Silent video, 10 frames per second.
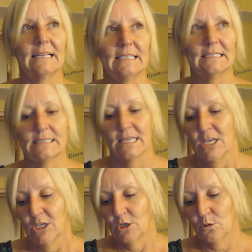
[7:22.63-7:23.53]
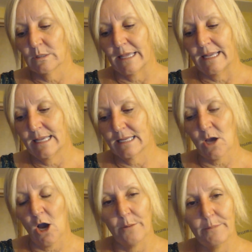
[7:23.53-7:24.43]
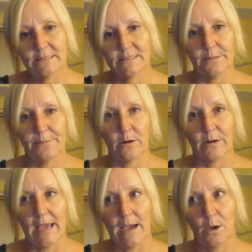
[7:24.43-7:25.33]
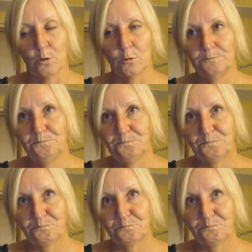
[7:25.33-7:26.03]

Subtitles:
And it's, a lady had commented about how